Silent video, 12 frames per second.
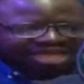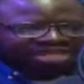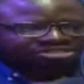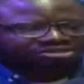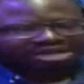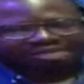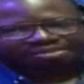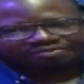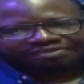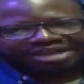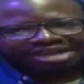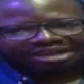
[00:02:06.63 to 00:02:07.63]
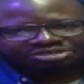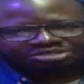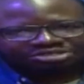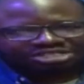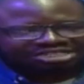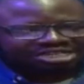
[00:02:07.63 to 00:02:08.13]
So let me find out,
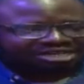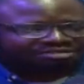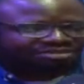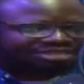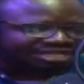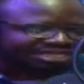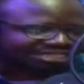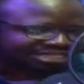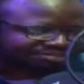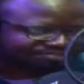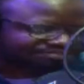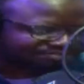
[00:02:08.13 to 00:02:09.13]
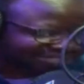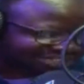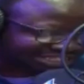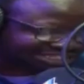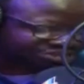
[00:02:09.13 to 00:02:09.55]
Dodzi. This